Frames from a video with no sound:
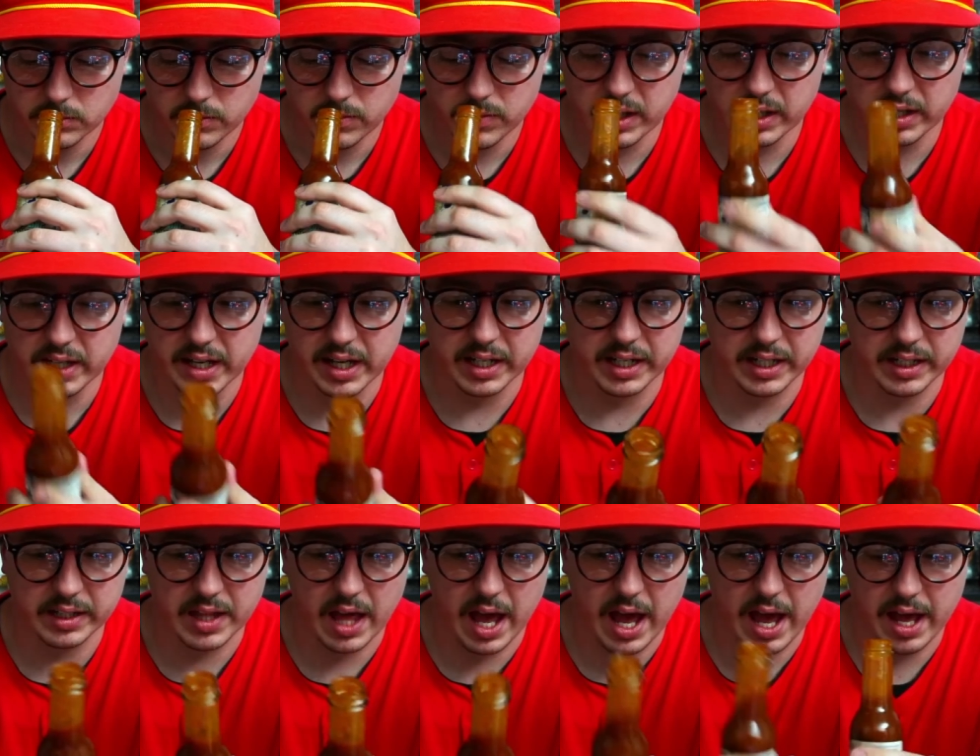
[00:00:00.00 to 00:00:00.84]
getting
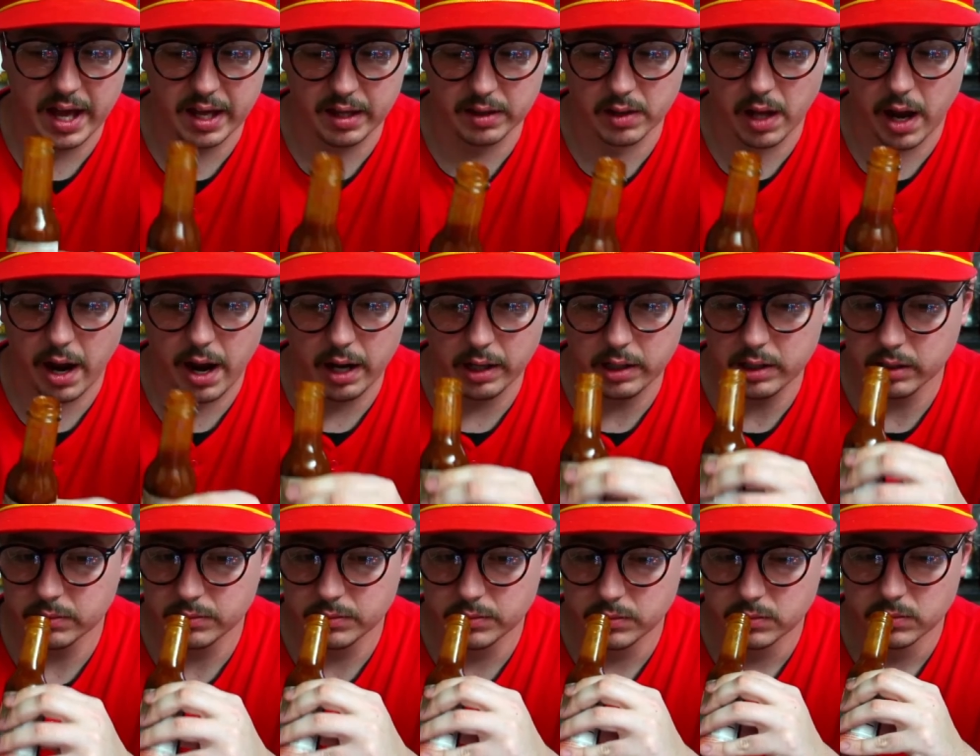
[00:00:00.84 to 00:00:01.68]
that like
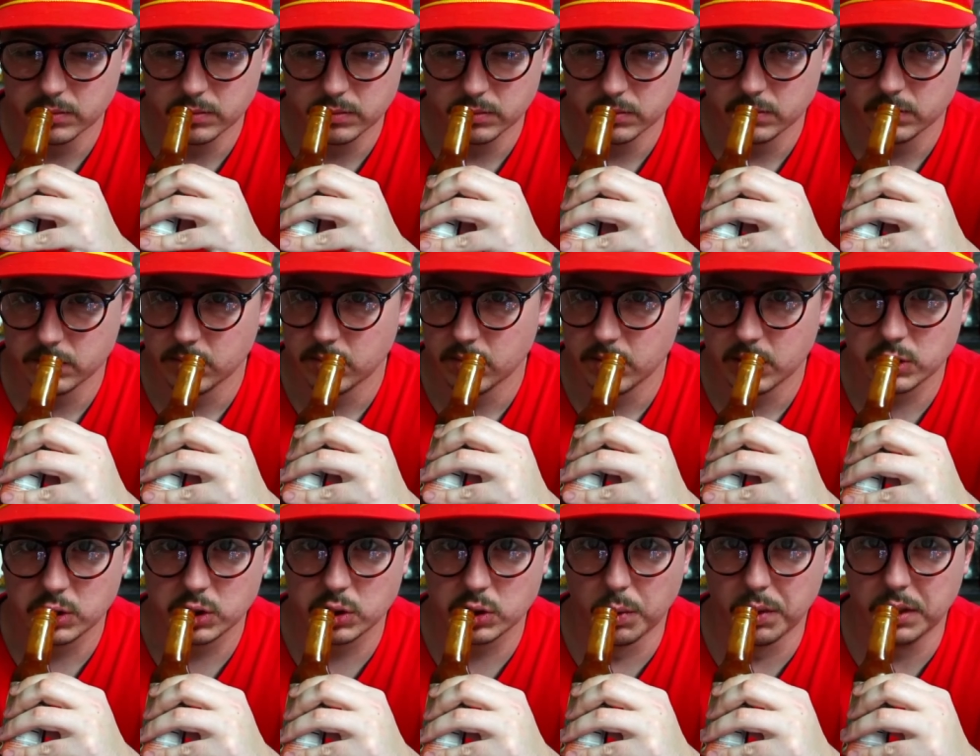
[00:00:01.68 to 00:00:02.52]

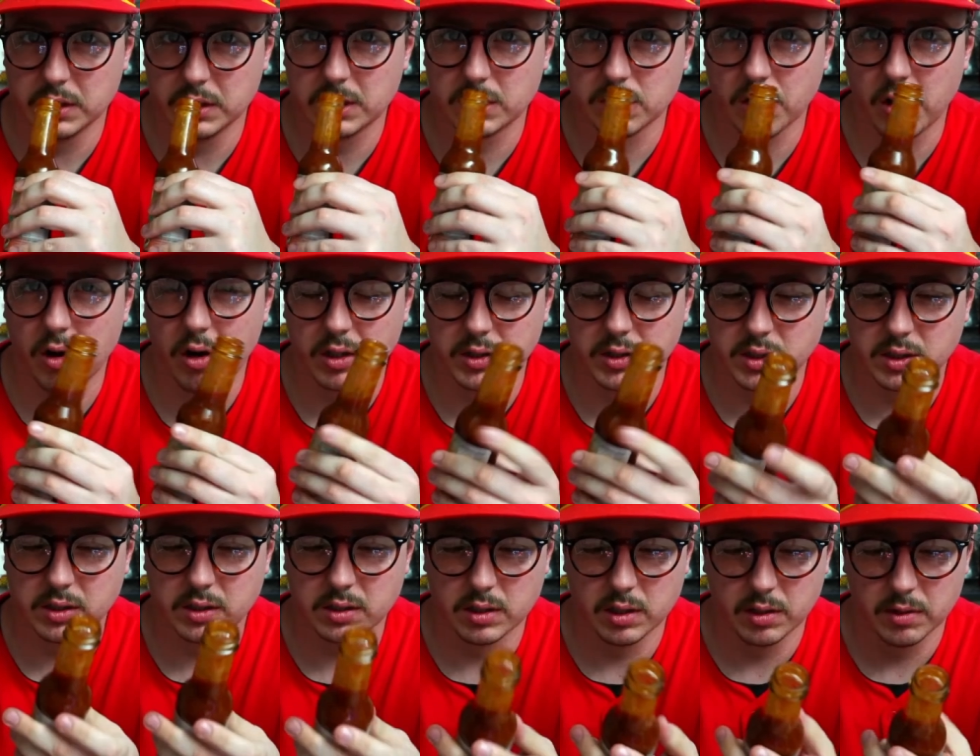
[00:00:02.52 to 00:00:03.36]
soy
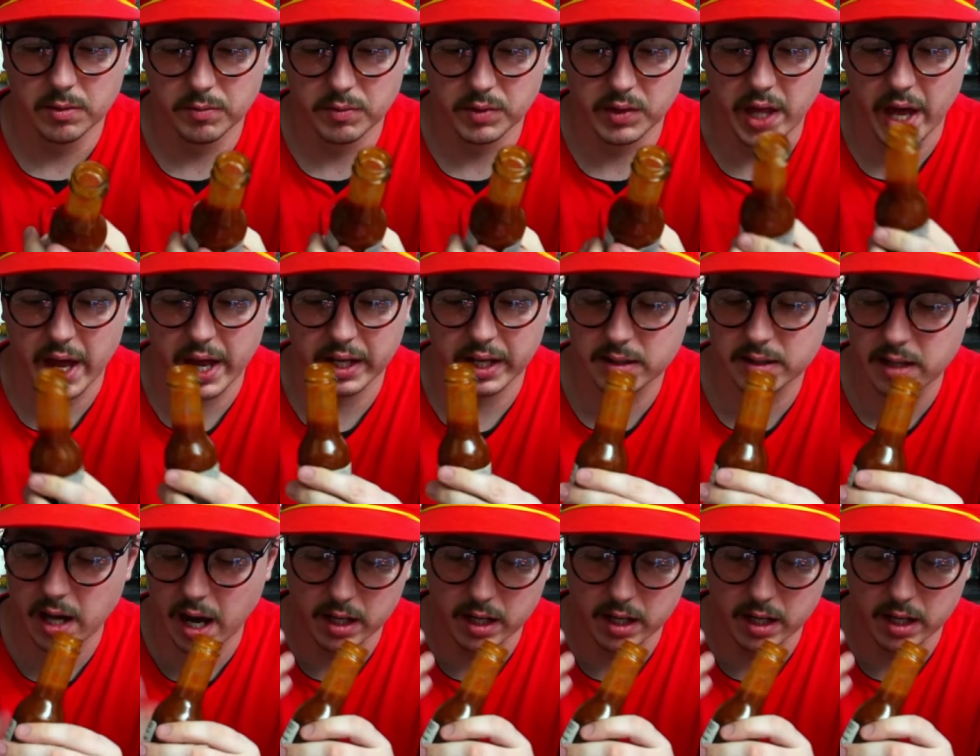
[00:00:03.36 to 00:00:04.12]
sauce like kind